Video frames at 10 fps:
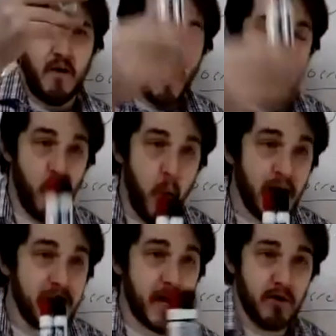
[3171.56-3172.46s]
When
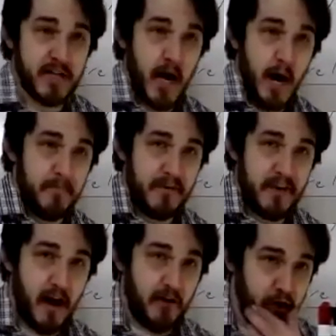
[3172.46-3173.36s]
one goes up, the
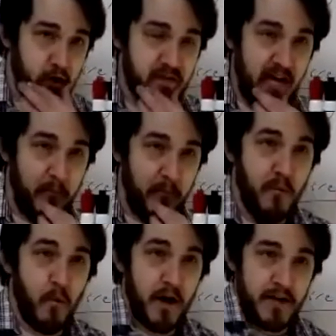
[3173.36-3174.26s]
other goes up.
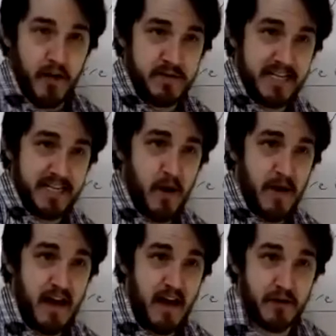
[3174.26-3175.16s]
When one goes this way,
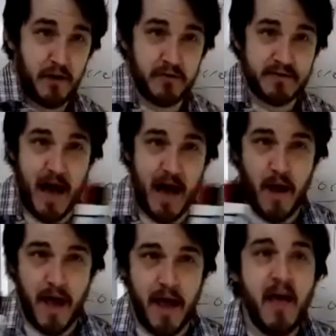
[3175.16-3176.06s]
the other goes that
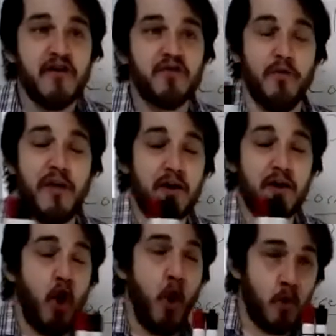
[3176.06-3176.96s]
way. So they're
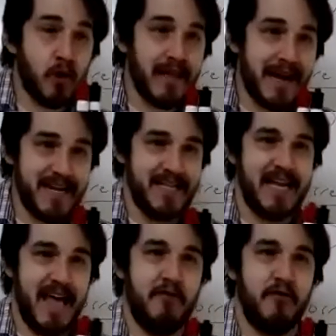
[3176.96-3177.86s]
correlated
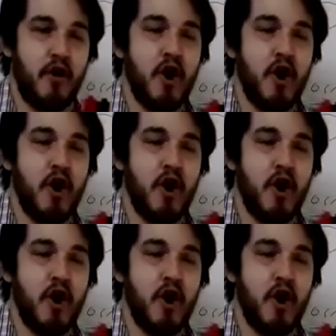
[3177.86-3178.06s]
together.